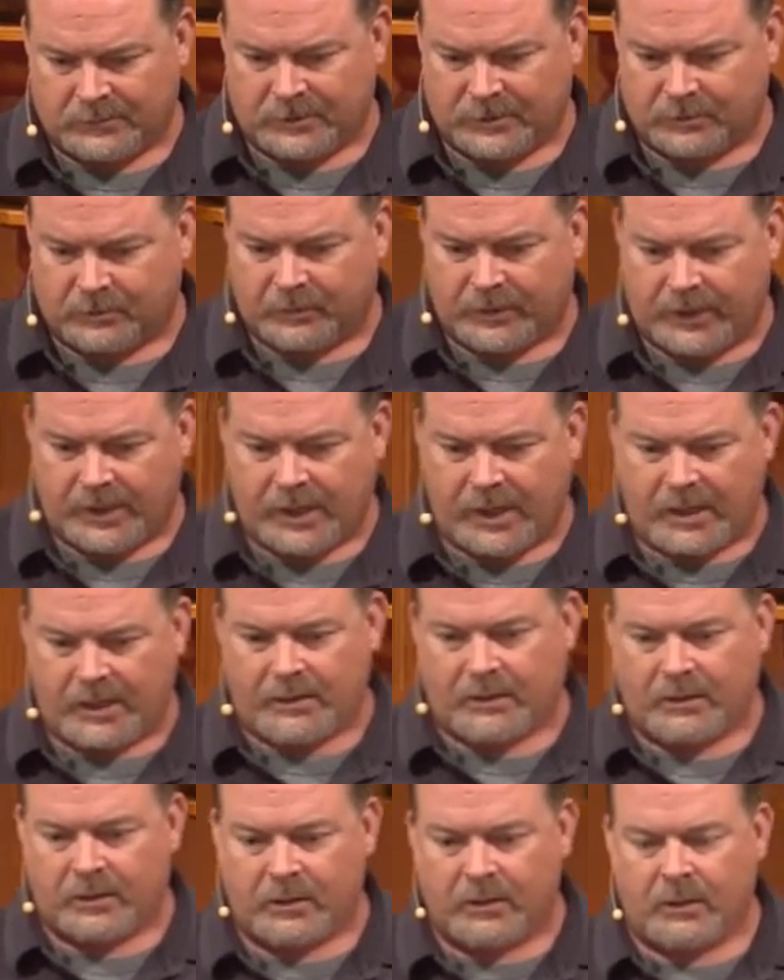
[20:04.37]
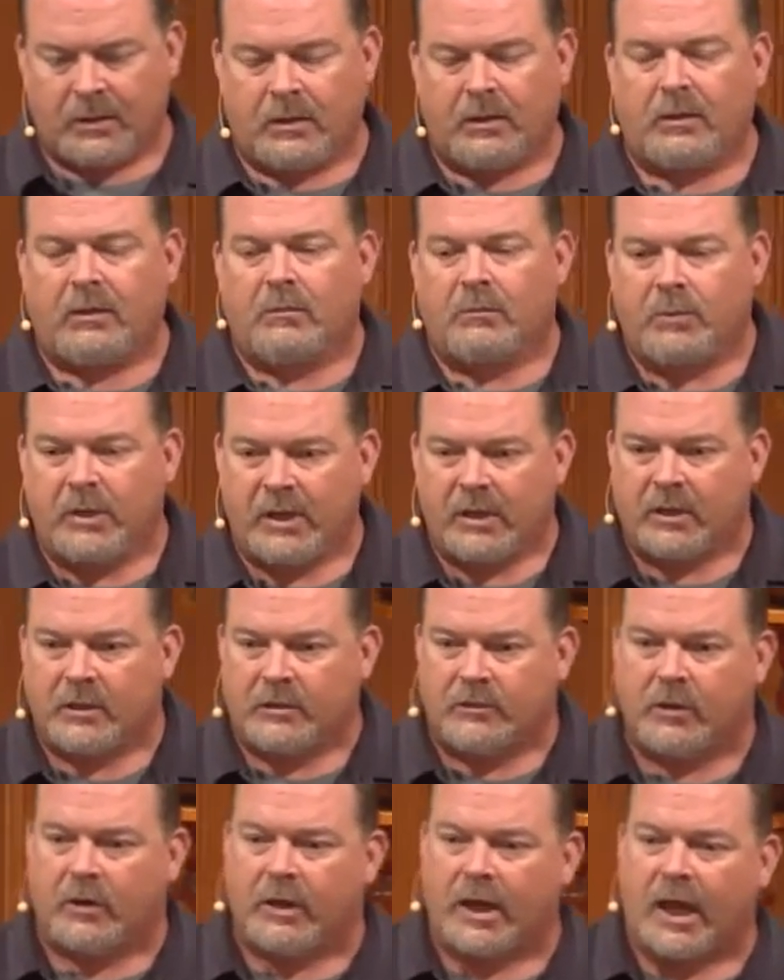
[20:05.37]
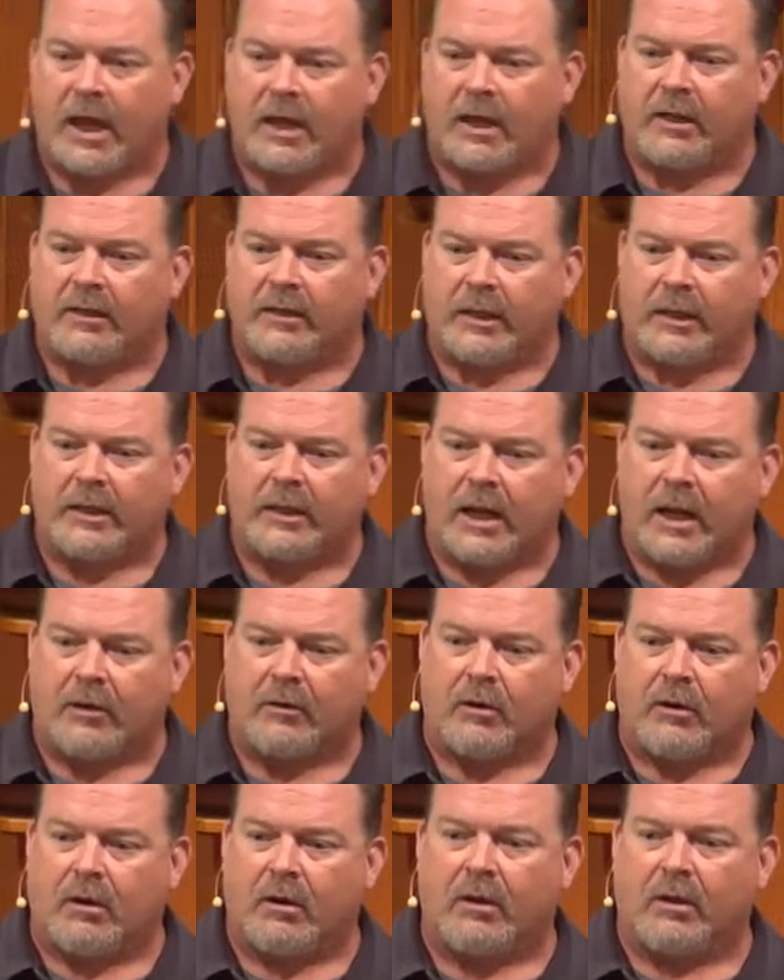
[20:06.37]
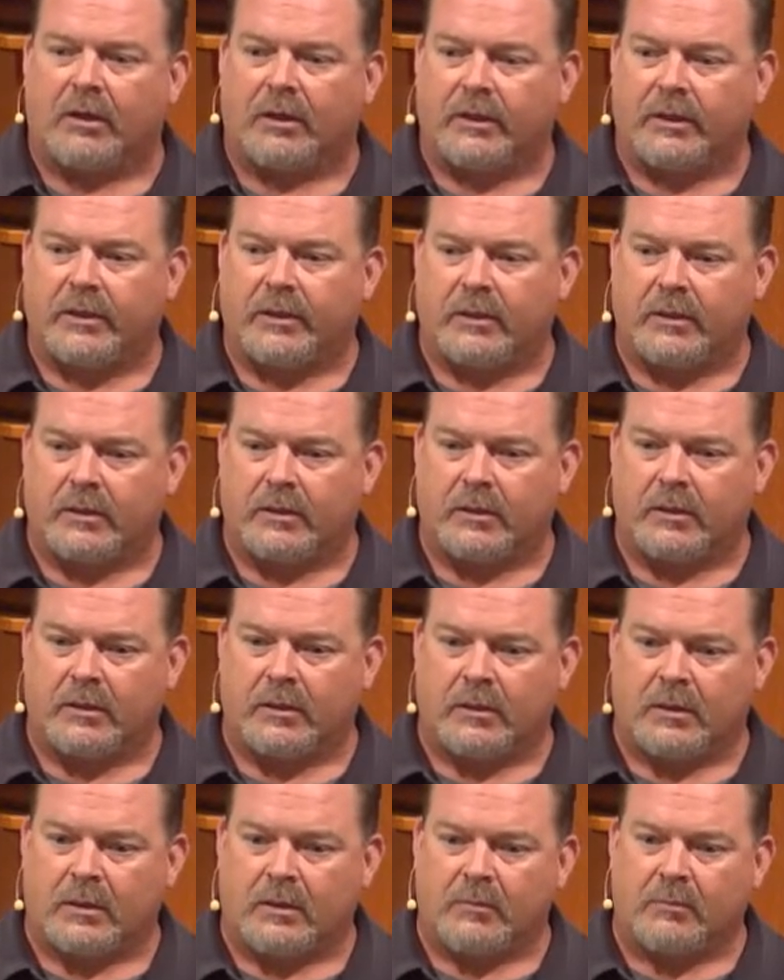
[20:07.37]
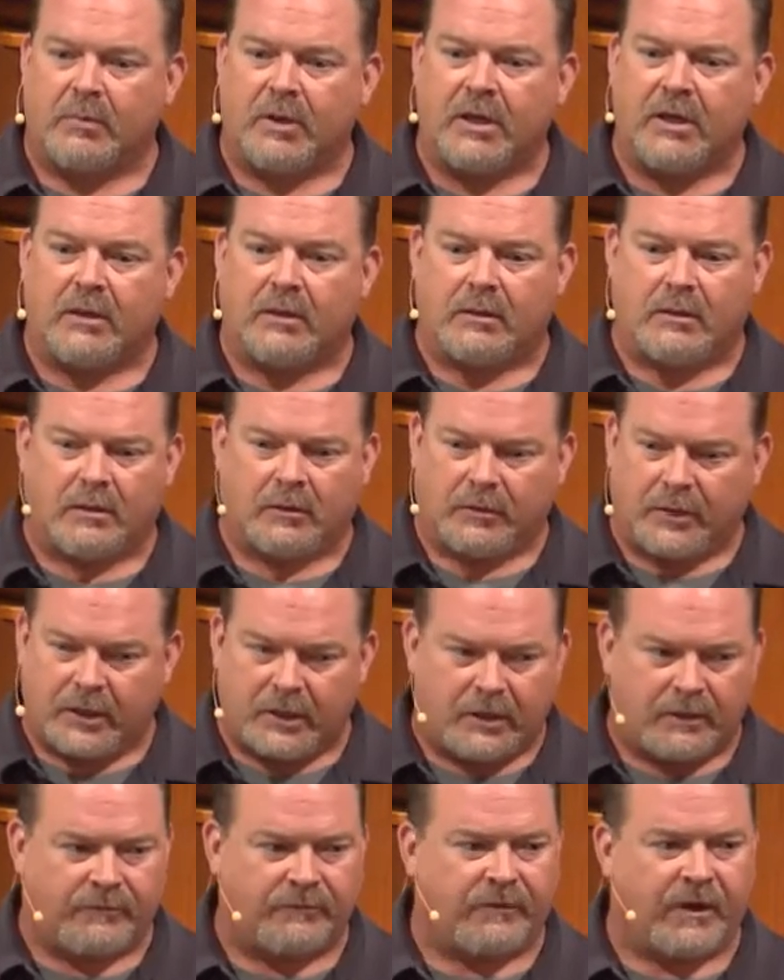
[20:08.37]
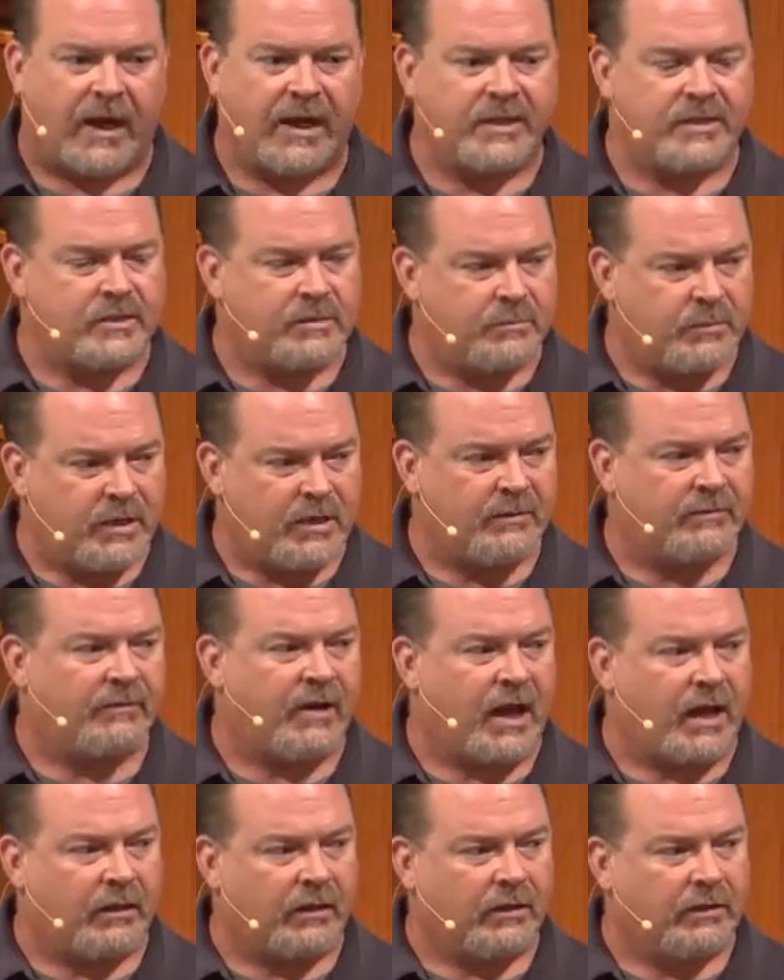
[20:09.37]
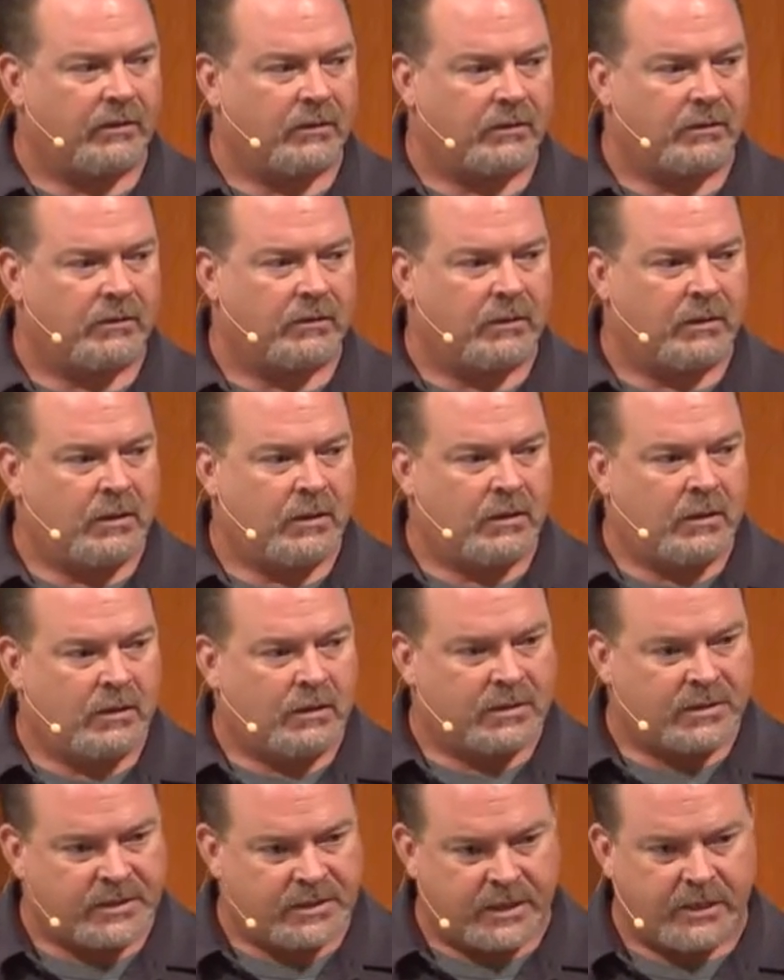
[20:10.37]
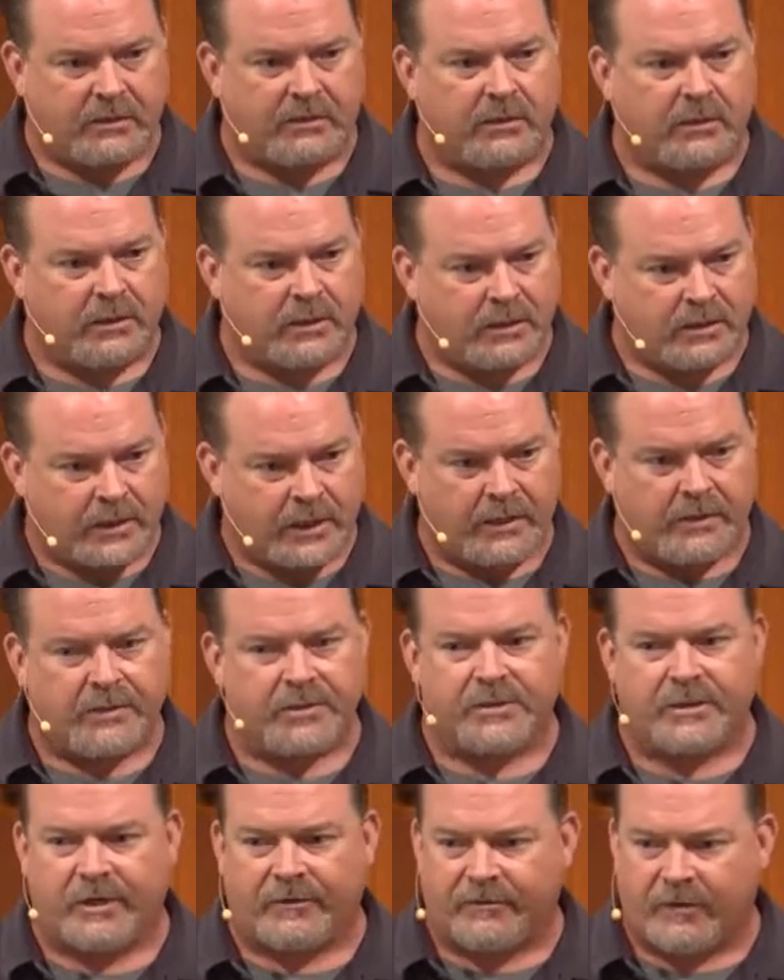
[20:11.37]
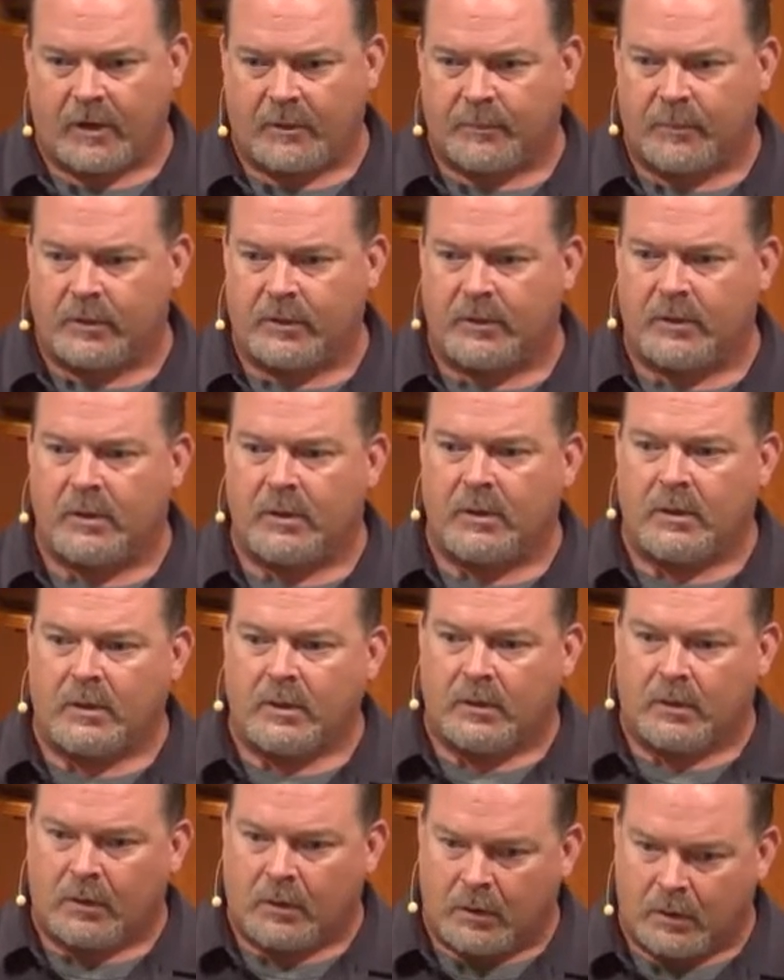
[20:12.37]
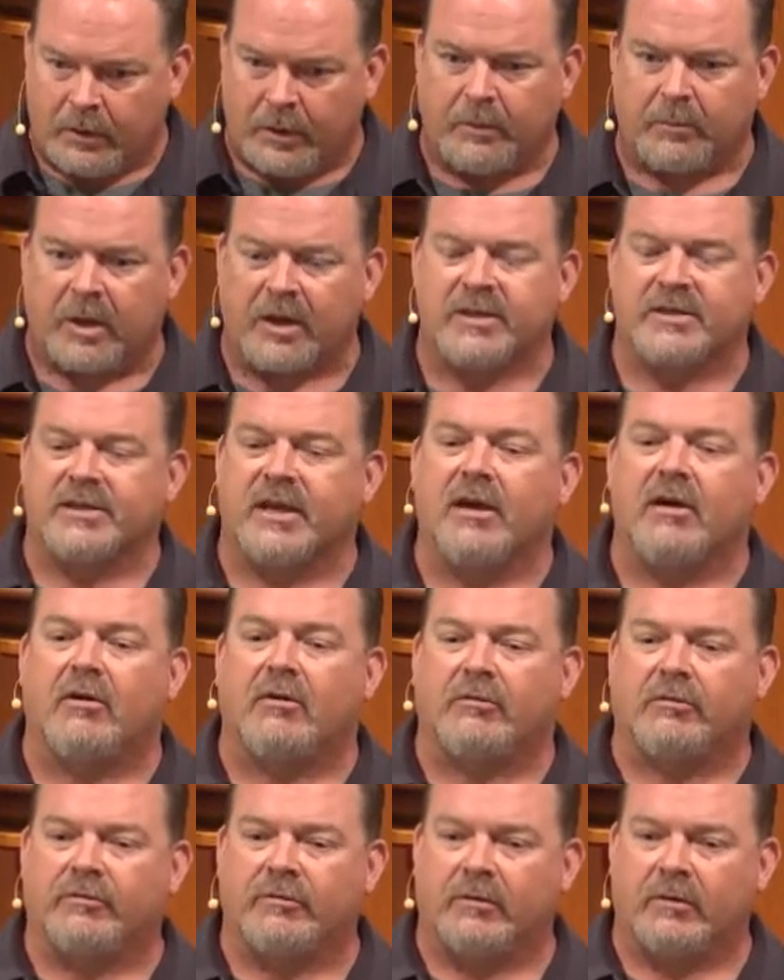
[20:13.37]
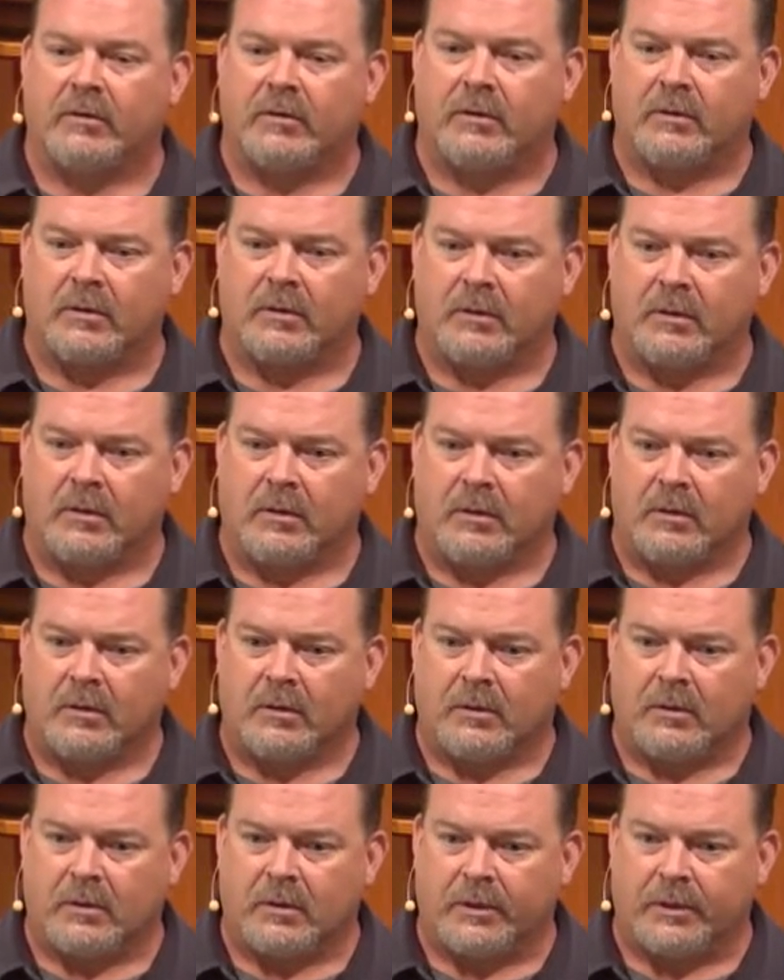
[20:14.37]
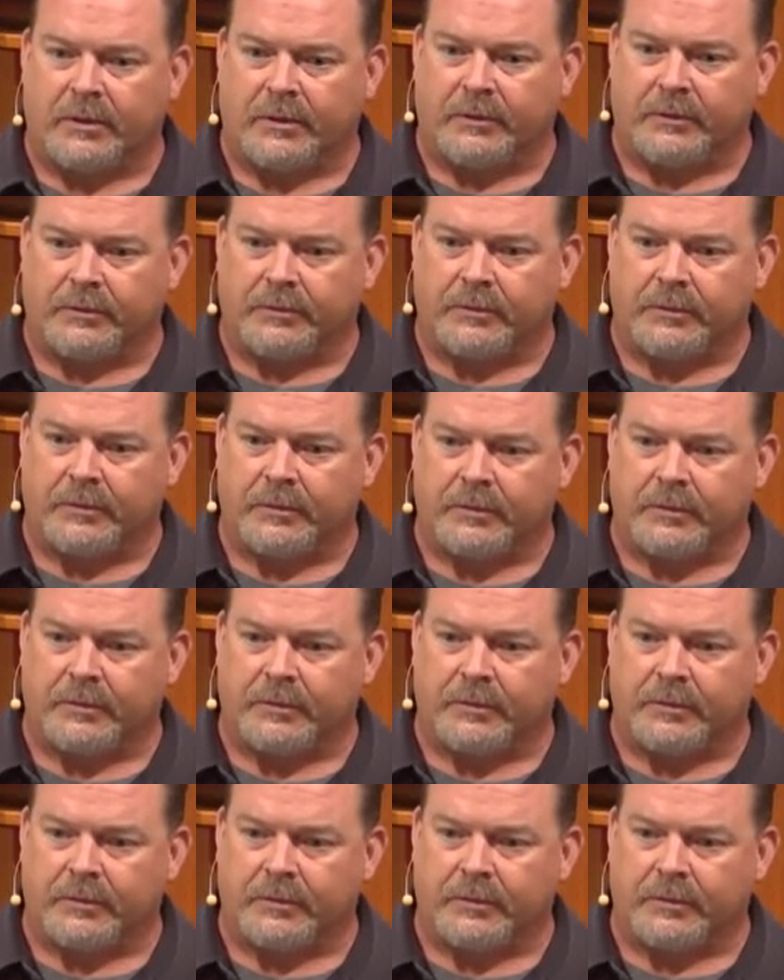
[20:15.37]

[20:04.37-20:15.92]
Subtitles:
28, being a drug addict and an alcoholic, getting in fights and being violent and stealing and tearing stuff up and hurting myself, you know.